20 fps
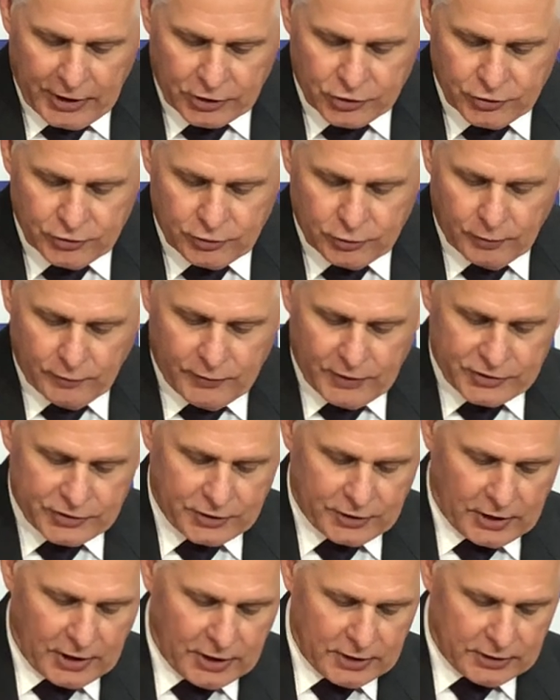action to
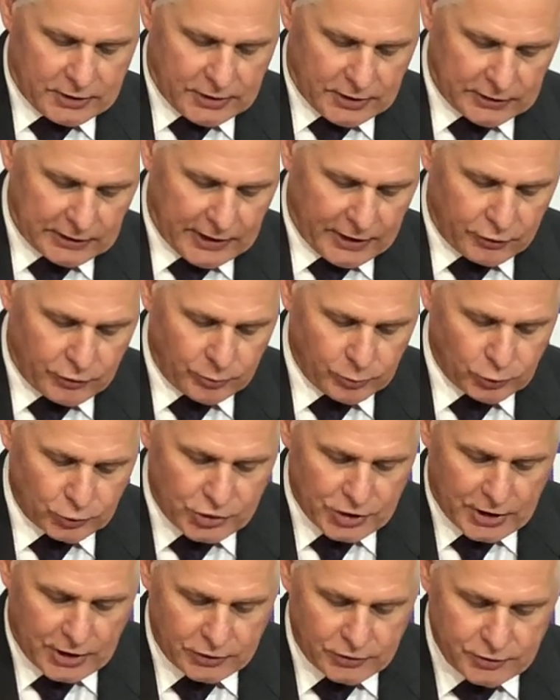investigate and lay criminal
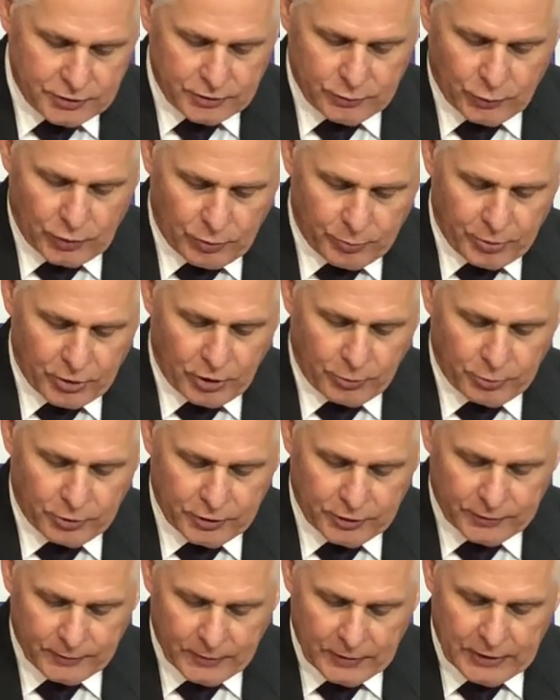charges where
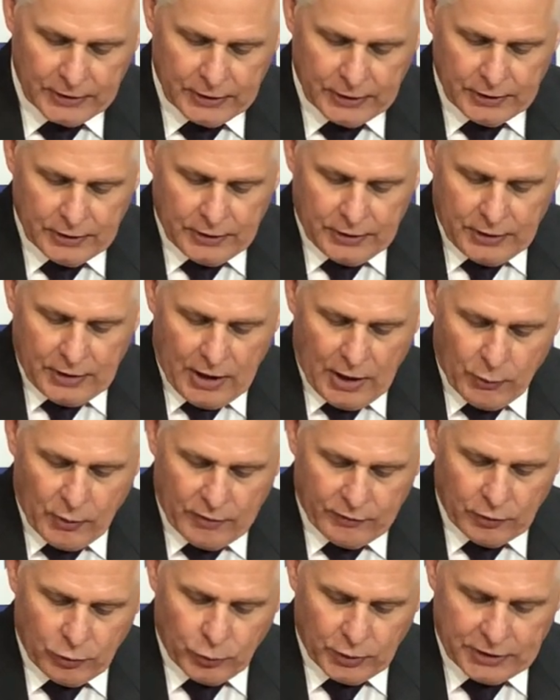appropriate.
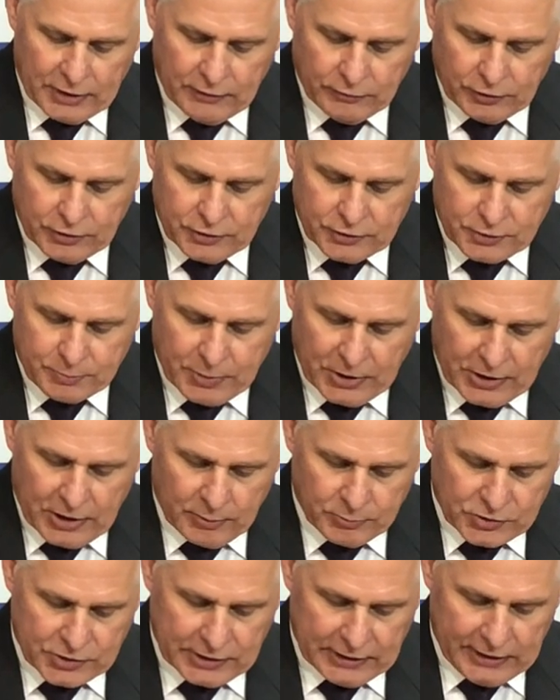However, when evidence
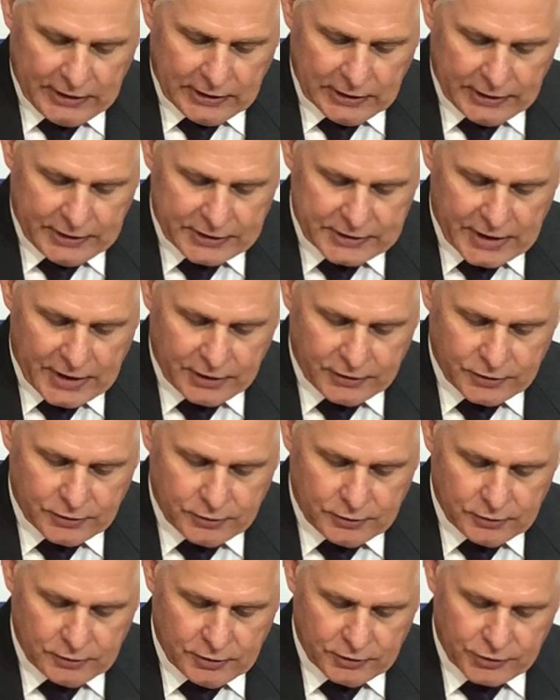becomes legally
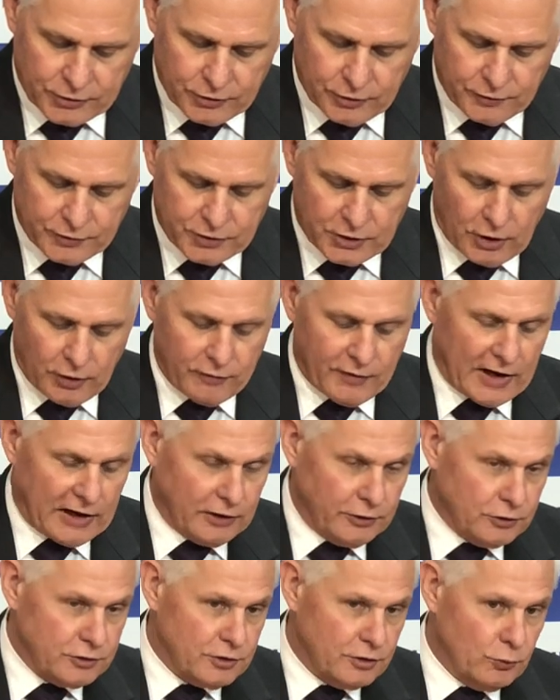tainted, it serves no
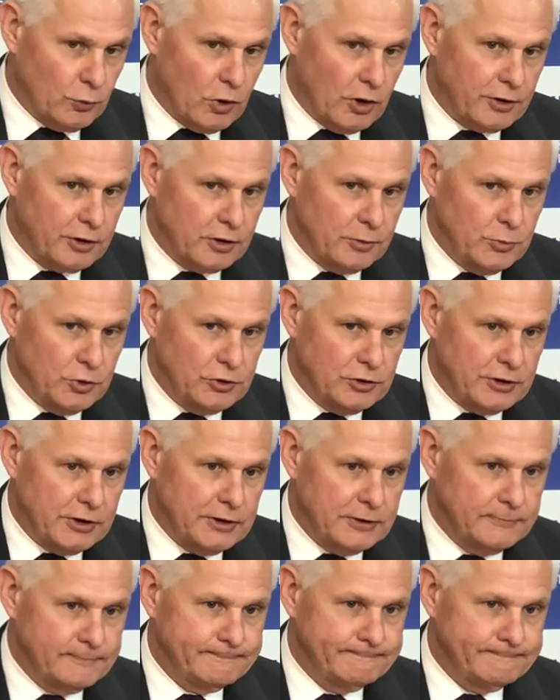value to the wider community.